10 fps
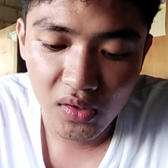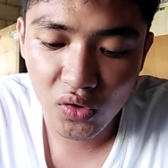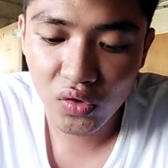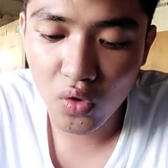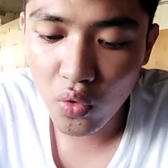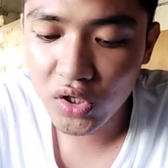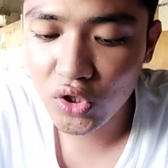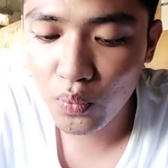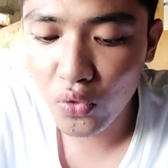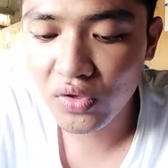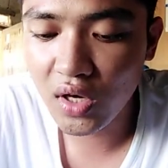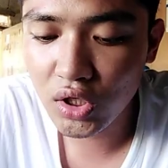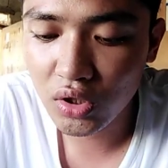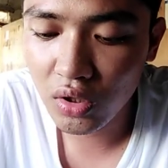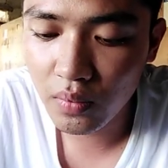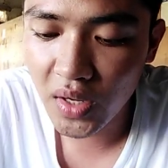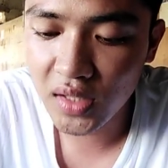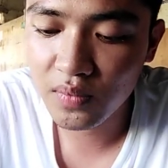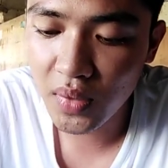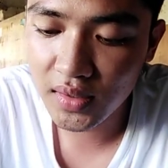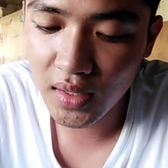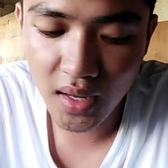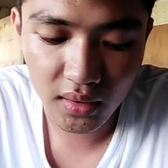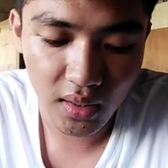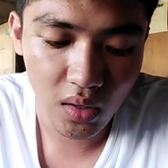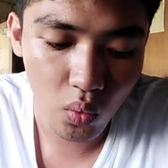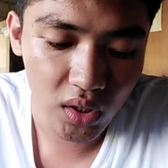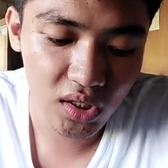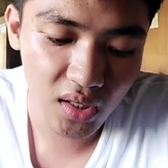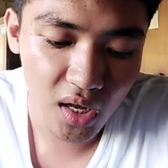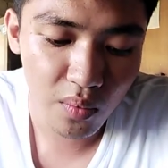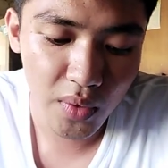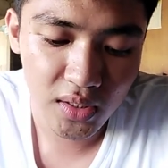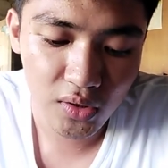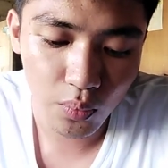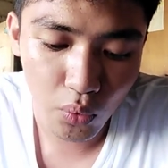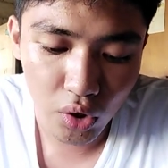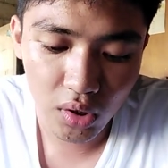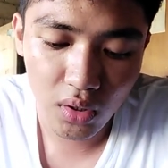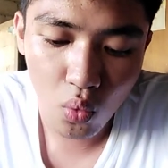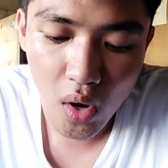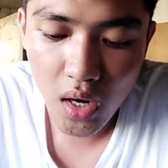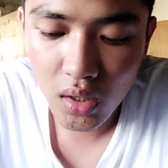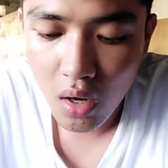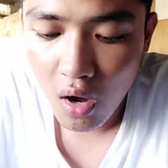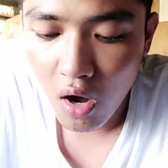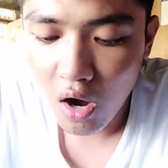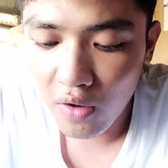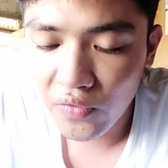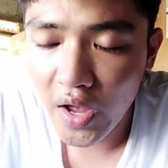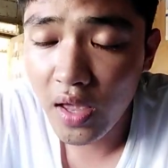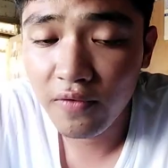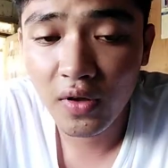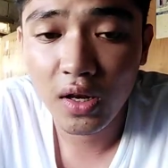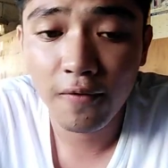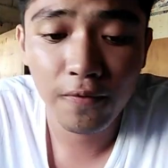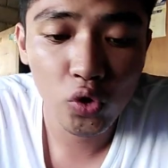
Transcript: So stowage position must be selected which can best support the weight of the heavy lift.